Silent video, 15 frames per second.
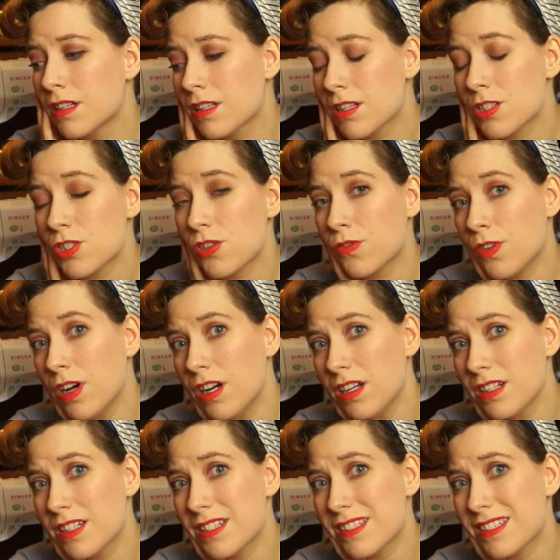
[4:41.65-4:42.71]
The
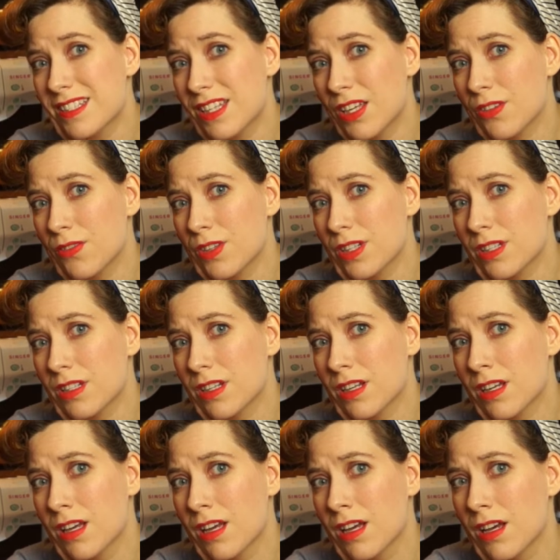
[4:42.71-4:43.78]
chiffon is even
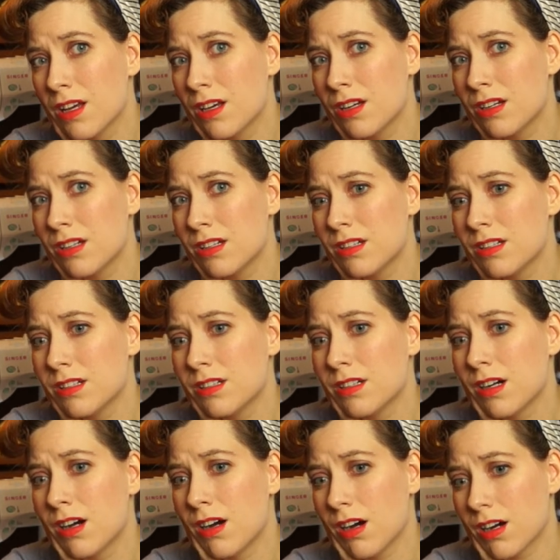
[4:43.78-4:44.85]

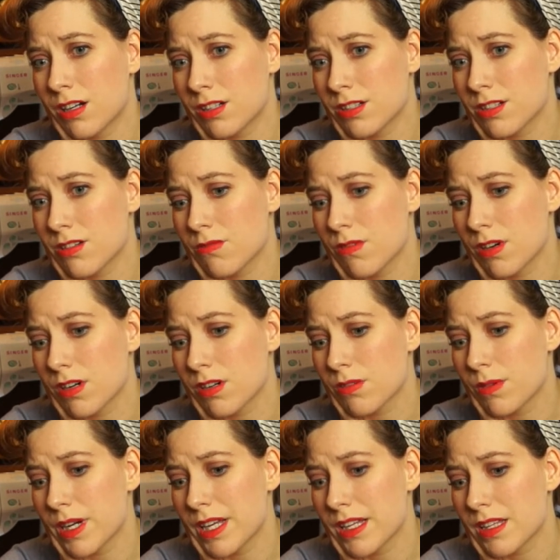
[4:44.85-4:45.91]
harder to work
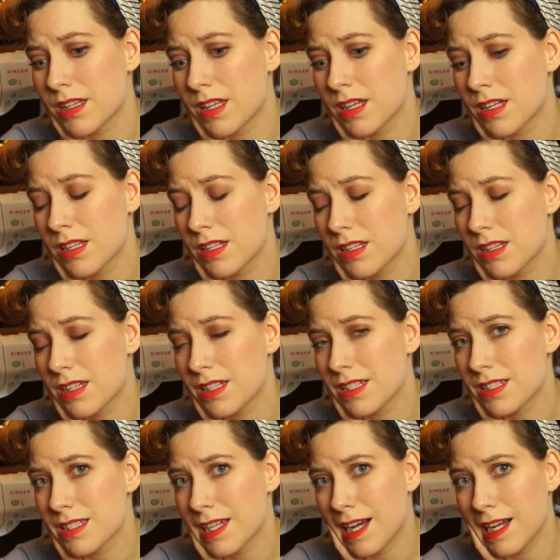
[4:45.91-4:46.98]
with than the
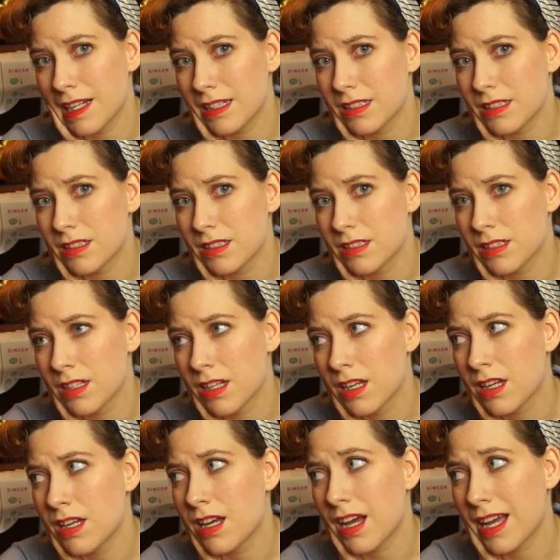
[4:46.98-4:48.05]
satin.
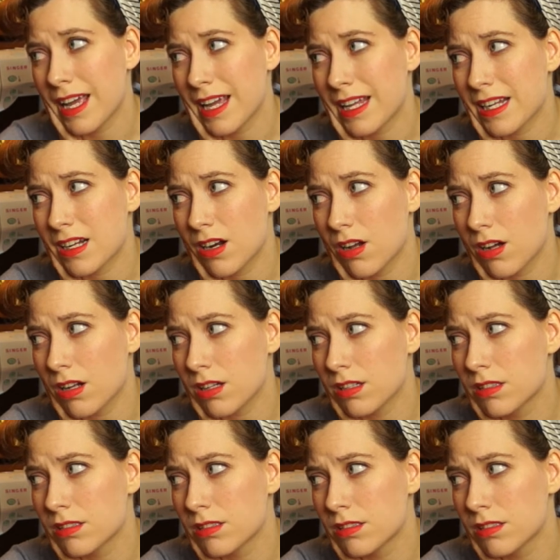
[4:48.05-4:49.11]
I hate it
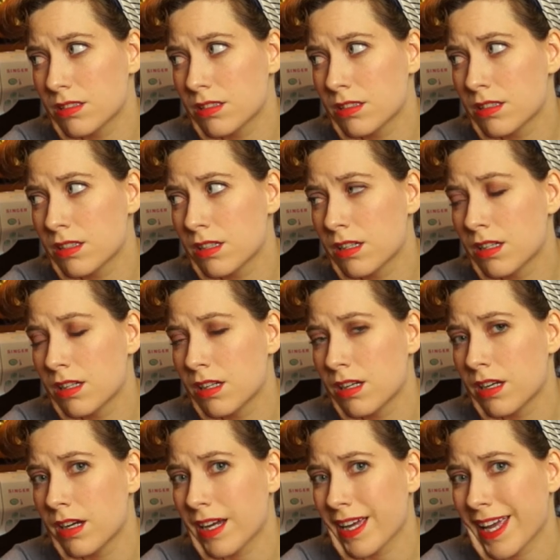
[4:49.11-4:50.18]
all.
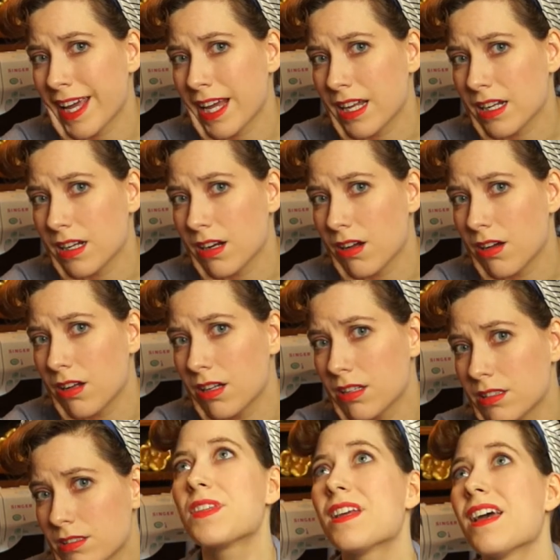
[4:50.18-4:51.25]
I hate it
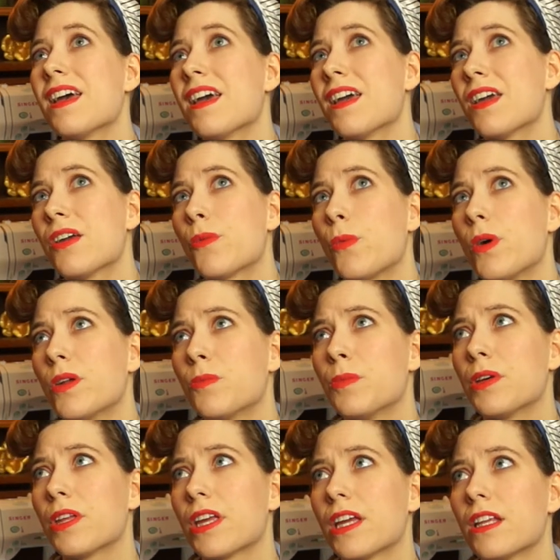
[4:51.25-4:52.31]
all. Day 1
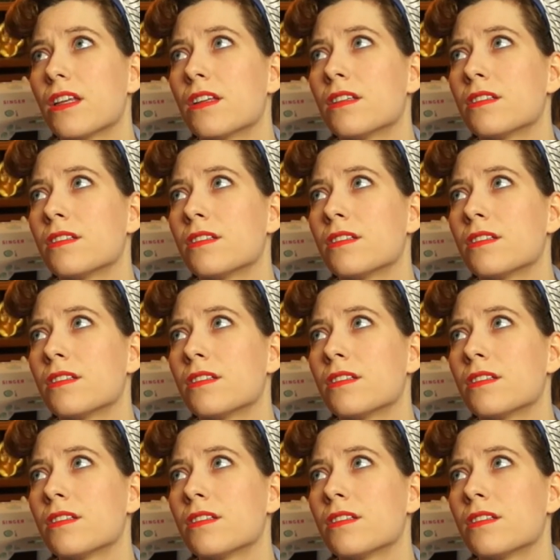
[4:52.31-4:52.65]
million.